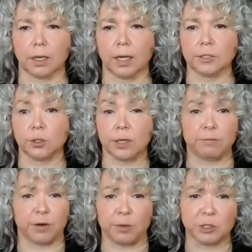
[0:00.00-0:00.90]
I don't
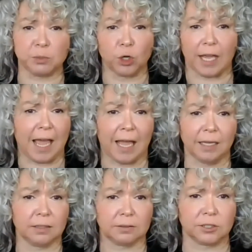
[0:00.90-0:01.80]
have very much more to
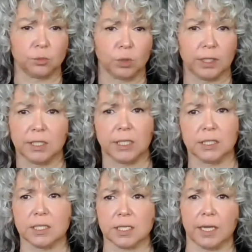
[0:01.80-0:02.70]
add to what
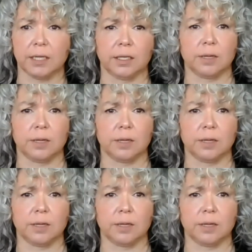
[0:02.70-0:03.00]
Anita said.